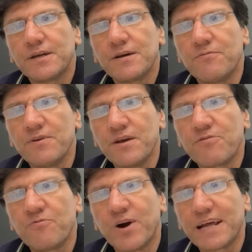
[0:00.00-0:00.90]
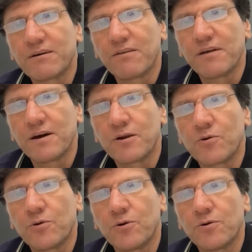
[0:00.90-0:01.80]
with one another
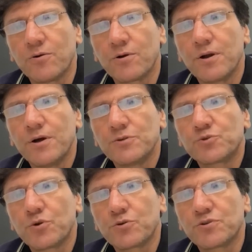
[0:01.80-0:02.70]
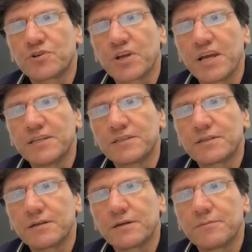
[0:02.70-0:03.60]
or to create
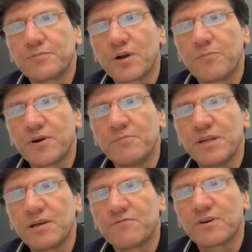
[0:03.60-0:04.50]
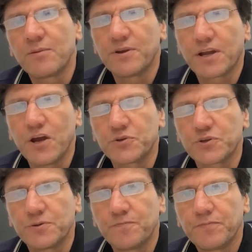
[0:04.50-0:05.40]
proper meaningful communication.
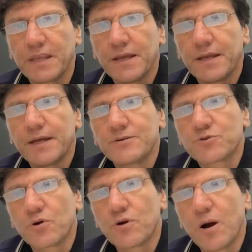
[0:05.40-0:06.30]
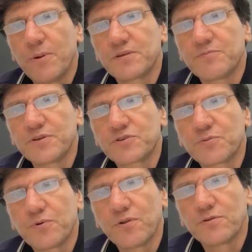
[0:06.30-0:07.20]
So cooperative
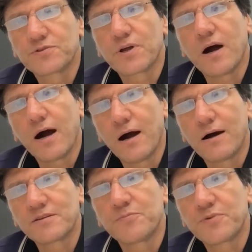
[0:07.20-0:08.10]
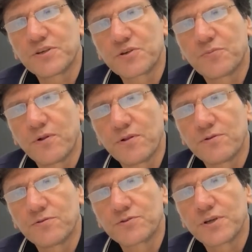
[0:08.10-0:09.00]
principles are the
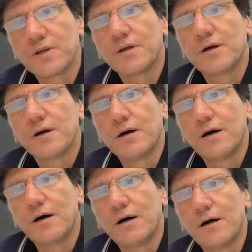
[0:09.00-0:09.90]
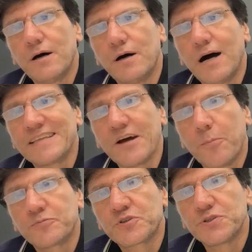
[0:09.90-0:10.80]
principles
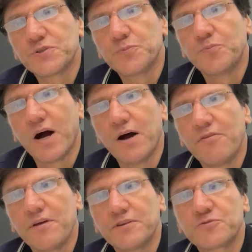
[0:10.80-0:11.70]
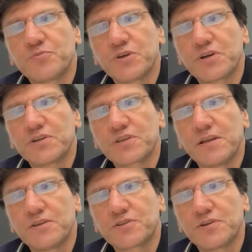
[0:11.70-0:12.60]
adopted by the speakers
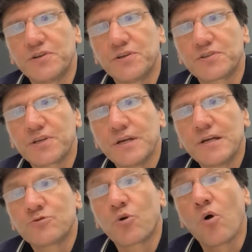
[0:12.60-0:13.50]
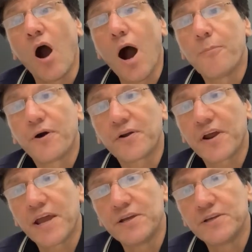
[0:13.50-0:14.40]
and listeners to
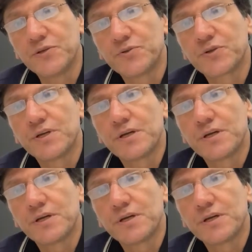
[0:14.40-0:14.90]
cooperate